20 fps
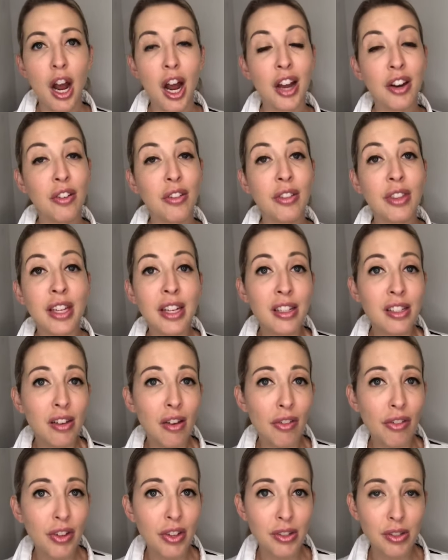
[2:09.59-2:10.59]
I don't think it's
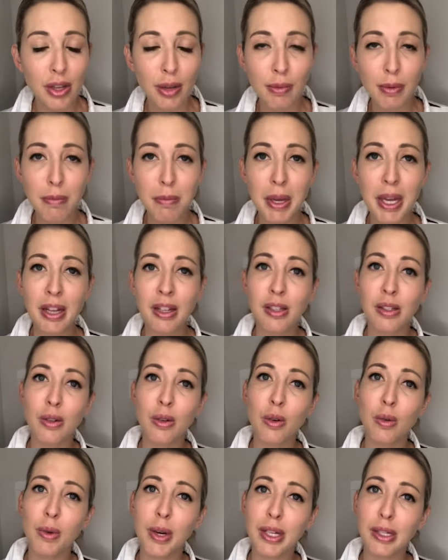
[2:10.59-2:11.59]
healthy as human beings to
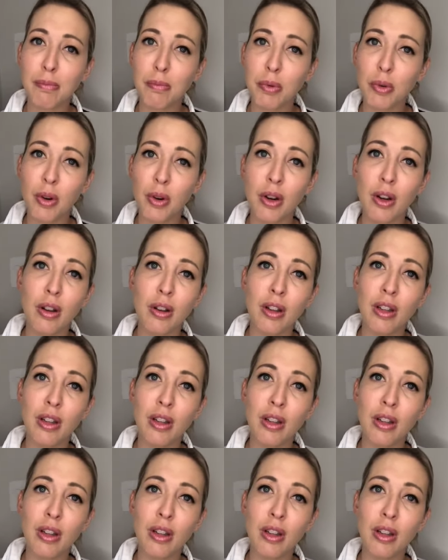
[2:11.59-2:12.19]
always put